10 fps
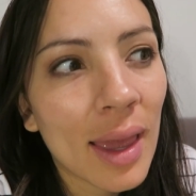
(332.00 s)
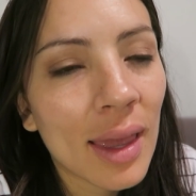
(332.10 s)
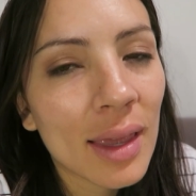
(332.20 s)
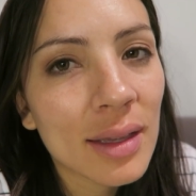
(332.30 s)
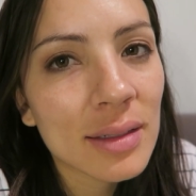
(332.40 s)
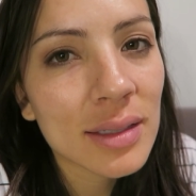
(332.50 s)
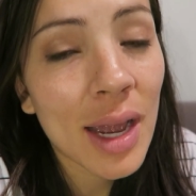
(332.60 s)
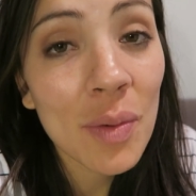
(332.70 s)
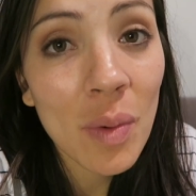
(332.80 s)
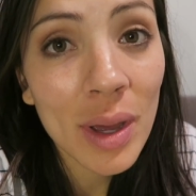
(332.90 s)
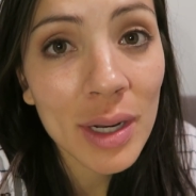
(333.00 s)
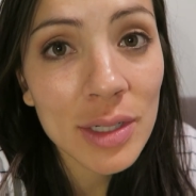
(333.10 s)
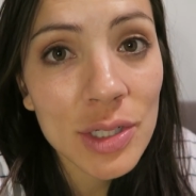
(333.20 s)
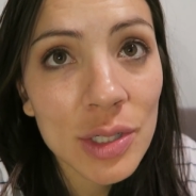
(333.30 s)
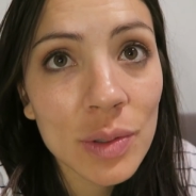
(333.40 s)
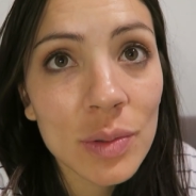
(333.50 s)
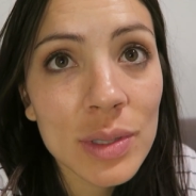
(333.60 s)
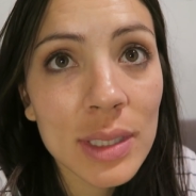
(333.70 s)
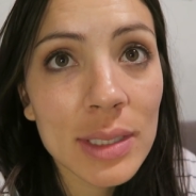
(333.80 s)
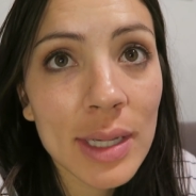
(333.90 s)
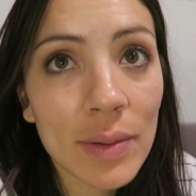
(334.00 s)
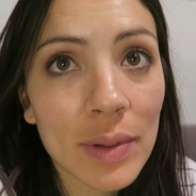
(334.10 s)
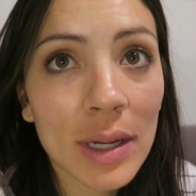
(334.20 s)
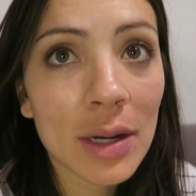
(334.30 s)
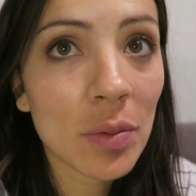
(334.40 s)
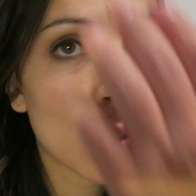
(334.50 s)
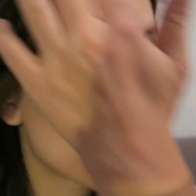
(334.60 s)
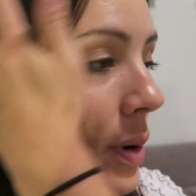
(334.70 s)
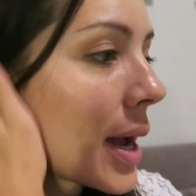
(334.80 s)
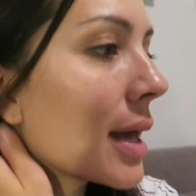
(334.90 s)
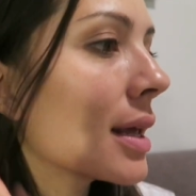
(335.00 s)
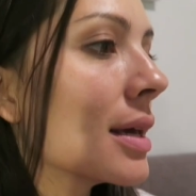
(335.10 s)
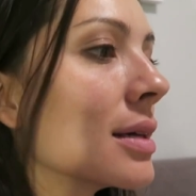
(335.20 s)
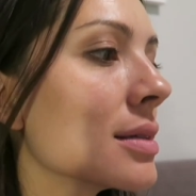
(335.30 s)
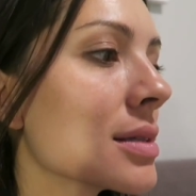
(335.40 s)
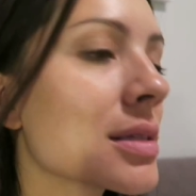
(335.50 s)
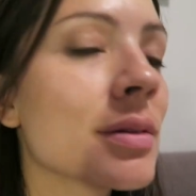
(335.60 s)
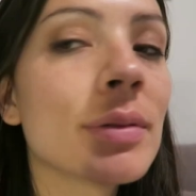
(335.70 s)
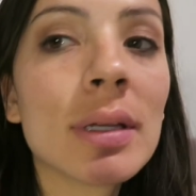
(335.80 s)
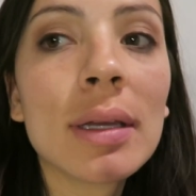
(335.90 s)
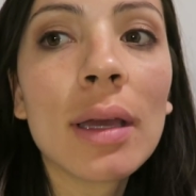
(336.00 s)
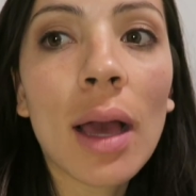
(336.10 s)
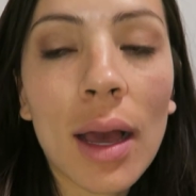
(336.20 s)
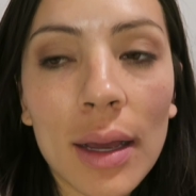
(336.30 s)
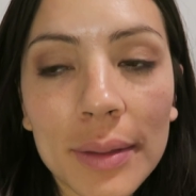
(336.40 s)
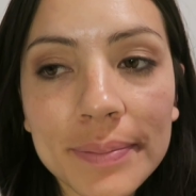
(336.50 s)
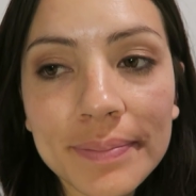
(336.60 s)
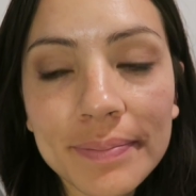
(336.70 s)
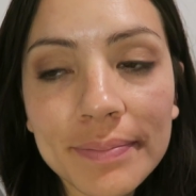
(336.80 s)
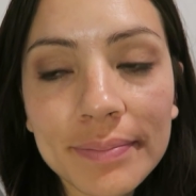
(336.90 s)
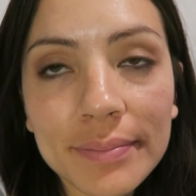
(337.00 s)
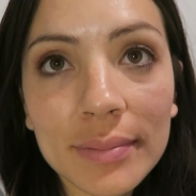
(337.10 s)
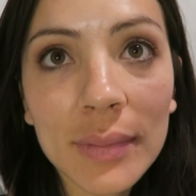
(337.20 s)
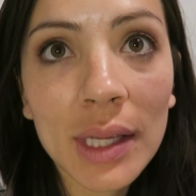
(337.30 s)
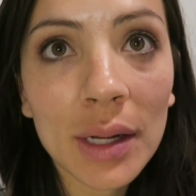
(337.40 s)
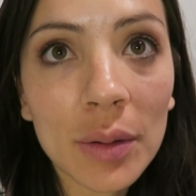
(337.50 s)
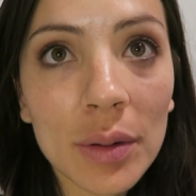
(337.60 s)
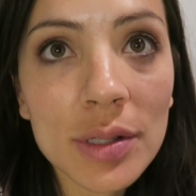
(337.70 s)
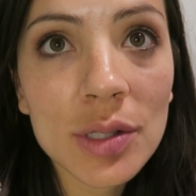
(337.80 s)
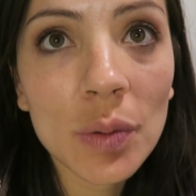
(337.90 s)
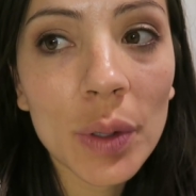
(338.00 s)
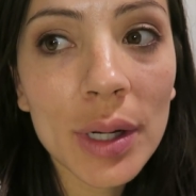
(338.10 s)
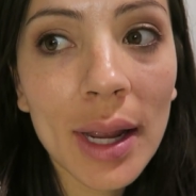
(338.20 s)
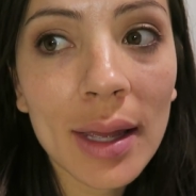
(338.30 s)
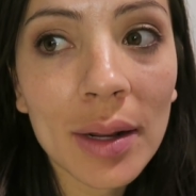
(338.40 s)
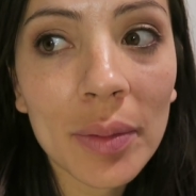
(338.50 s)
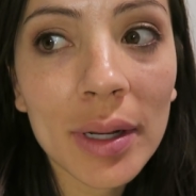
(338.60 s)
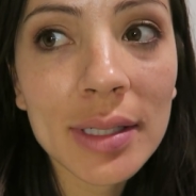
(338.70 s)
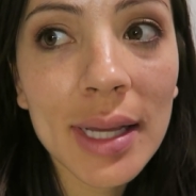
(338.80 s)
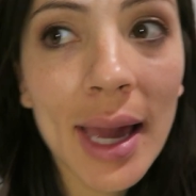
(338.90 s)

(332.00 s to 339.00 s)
And I wanted to sit down here while Brad is um, gonna go to the store and I wanted